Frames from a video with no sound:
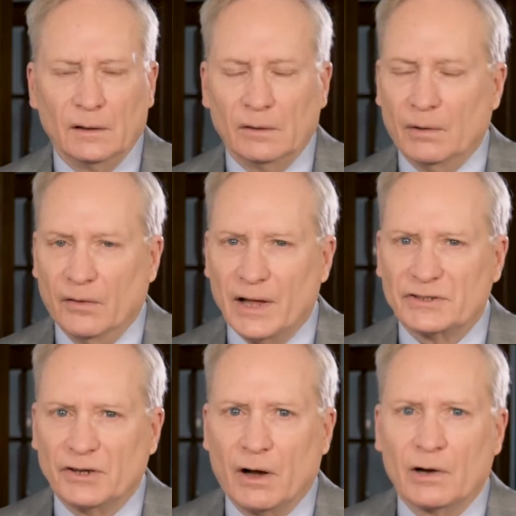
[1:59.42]
Well,
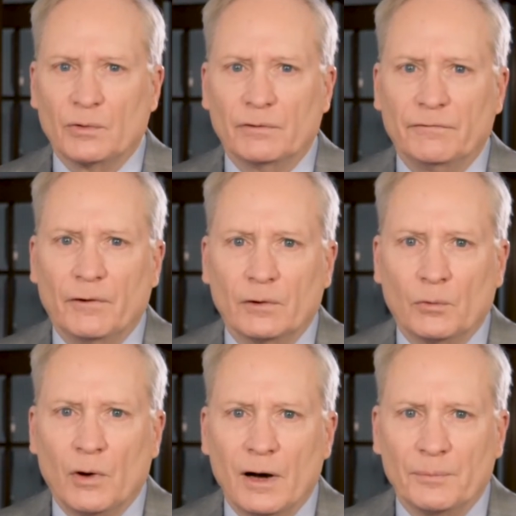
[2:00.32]
that's an awkward
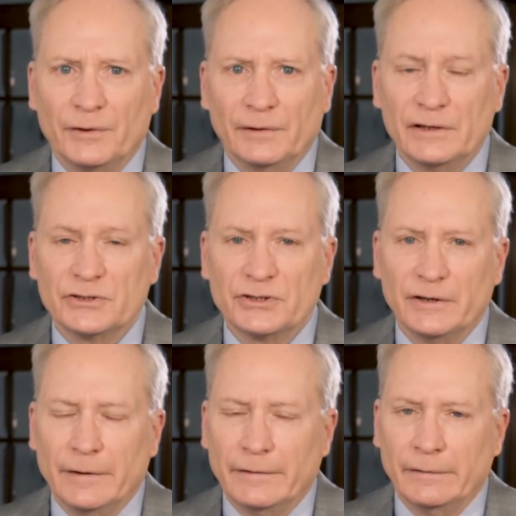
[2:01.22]
photo op. At least
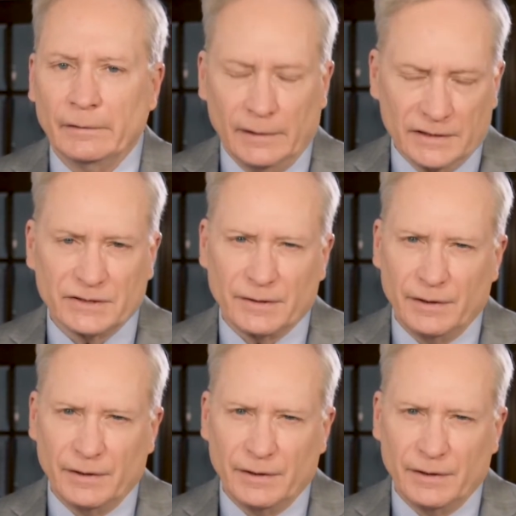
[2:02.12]
she didn't list